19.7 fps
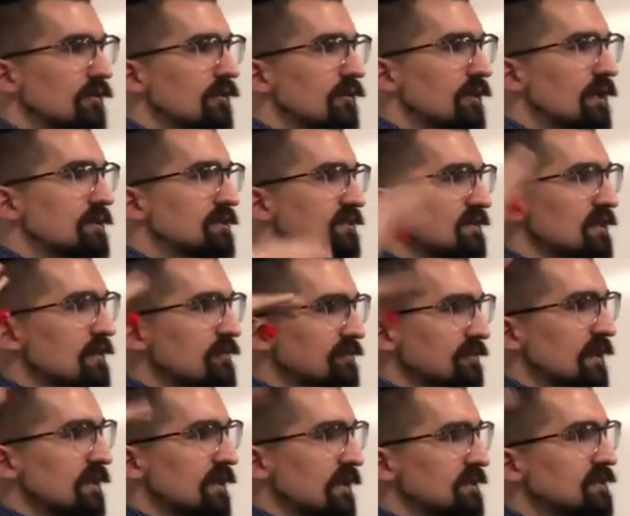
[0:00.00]
it seems
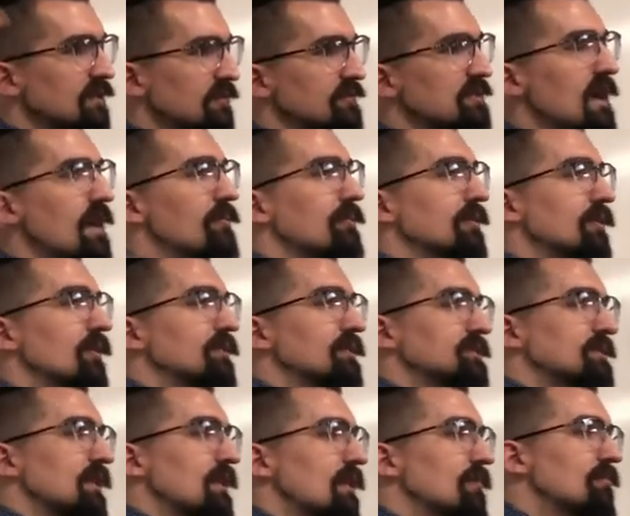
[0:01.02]
like that stuff's happening all the
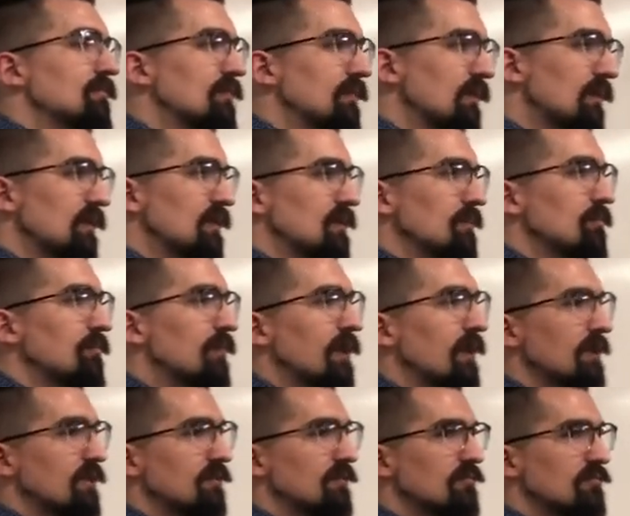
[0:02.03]
time.
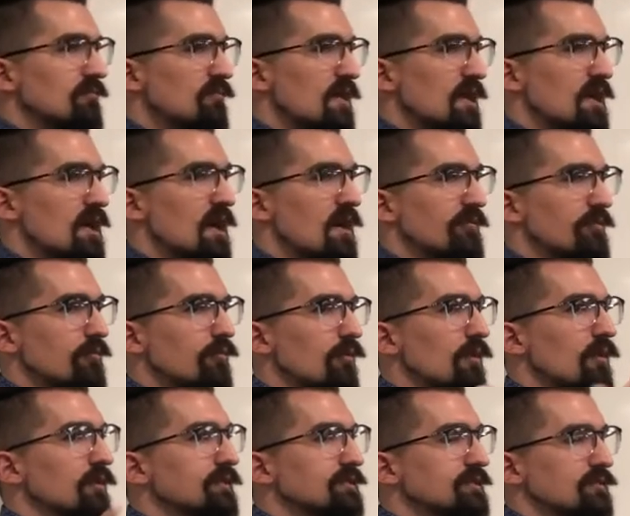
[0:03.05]
But everywhere
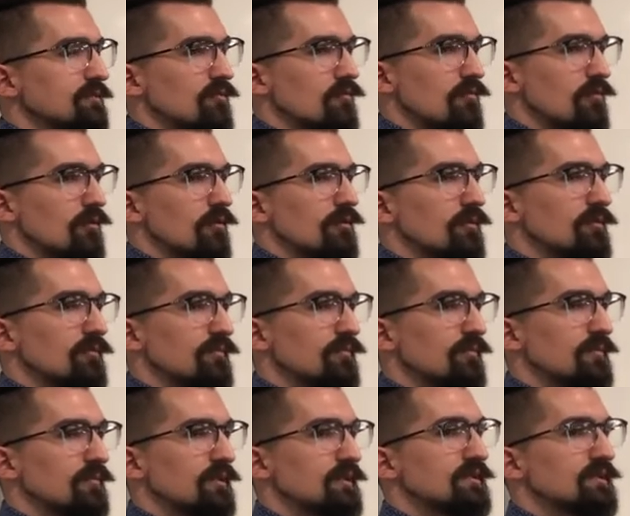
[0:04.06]
else in the world,
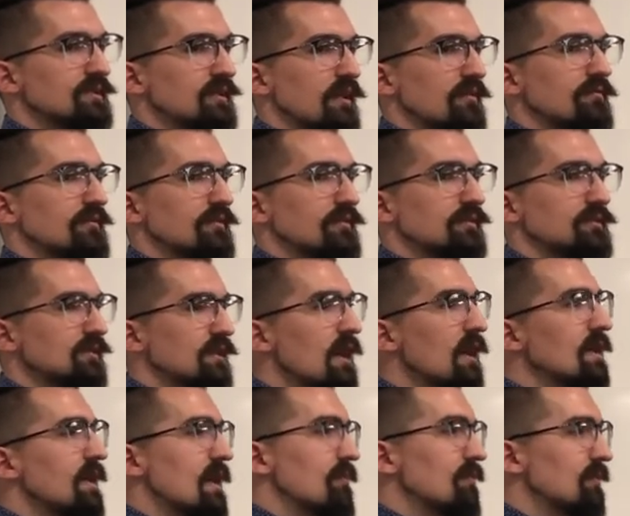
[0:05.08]
this stuff is
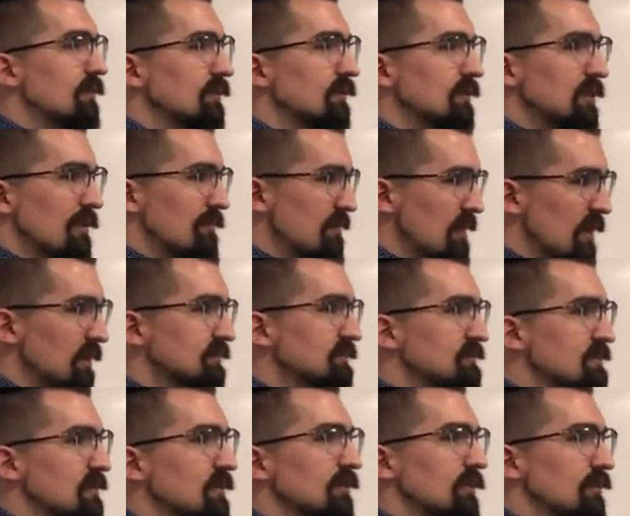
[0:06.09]
not happening. I'm not
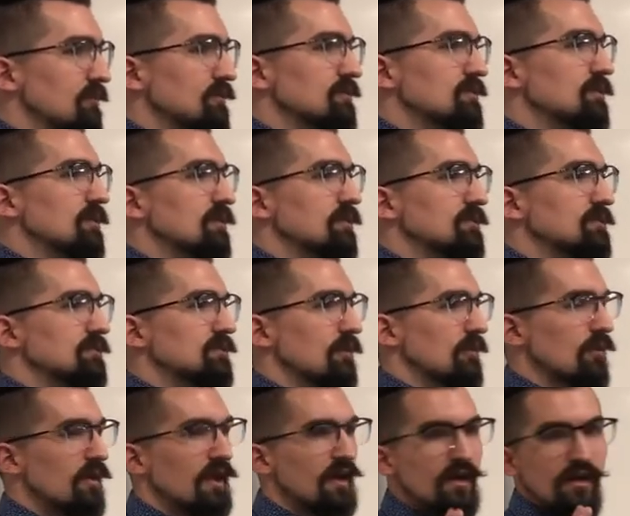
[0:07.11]
seeing those things.
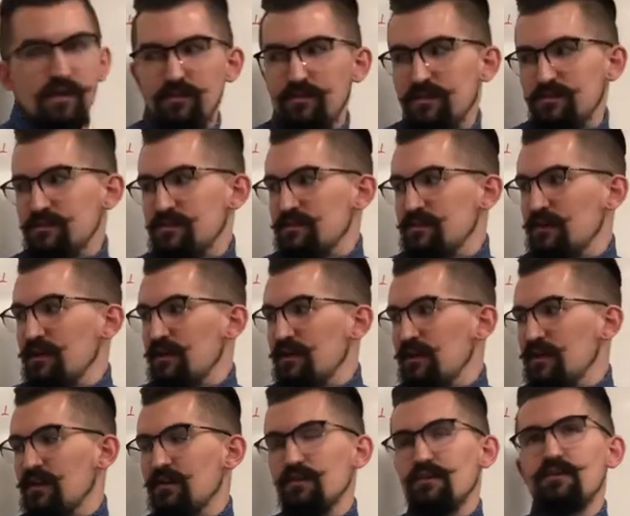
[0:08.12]
So this is a,
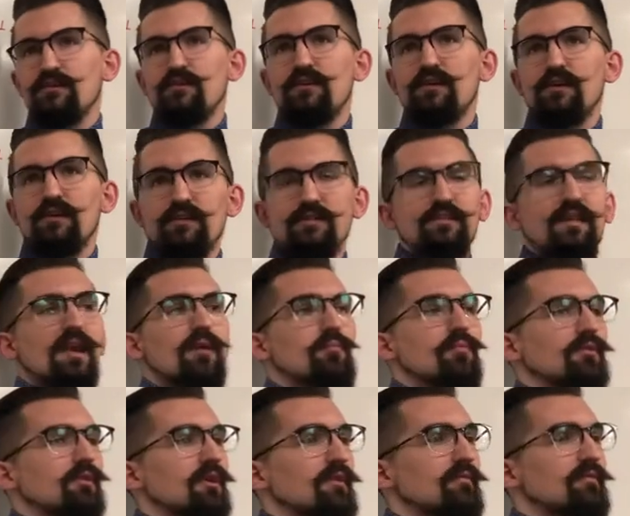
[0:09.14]
an, an
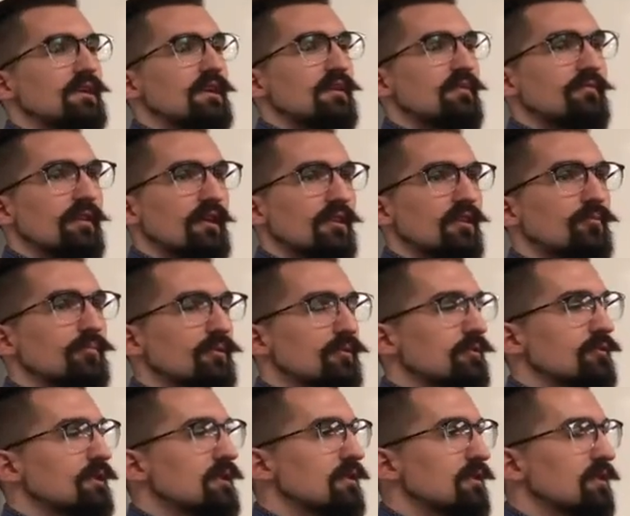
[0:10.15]
example of the
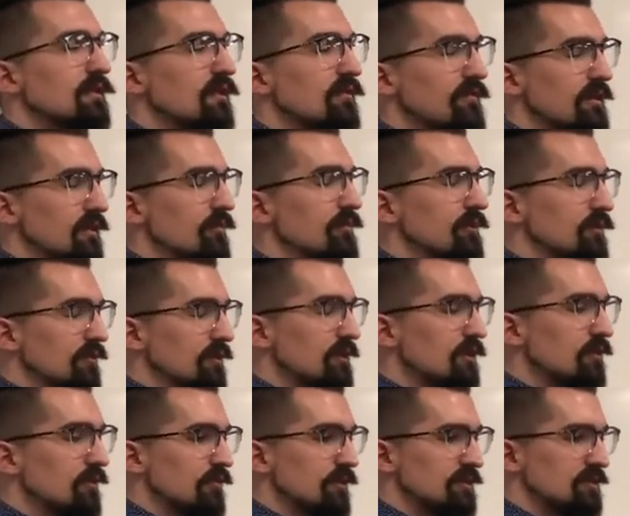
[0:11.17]
availability, availability
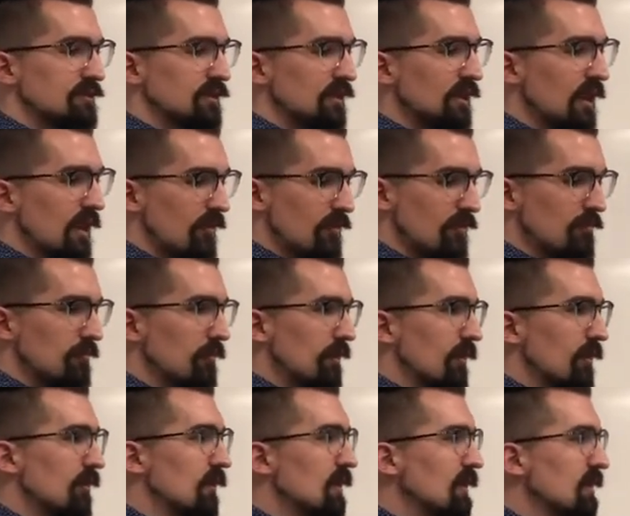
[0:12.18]
heuristic error, where